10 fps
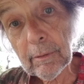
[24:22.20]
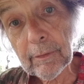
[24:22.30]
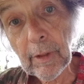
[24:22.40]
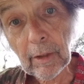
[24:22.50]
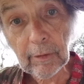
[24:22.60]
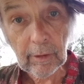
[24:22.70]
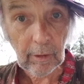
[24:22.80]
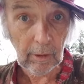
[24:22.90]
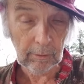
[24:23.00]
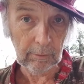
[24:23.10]

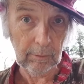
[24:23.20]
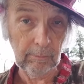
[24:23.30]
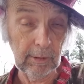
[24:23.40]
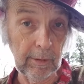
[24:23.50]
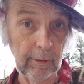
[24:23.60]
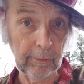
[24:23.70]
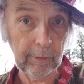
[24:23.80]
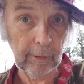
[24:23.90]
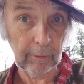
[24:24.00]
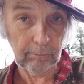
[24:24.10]
technical. Millennials
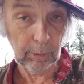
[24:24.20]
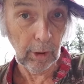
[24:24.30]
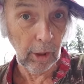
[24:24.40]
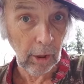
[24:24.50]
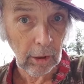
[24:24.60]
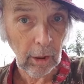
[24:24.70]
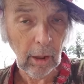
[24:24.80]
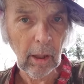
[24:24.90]
like to blog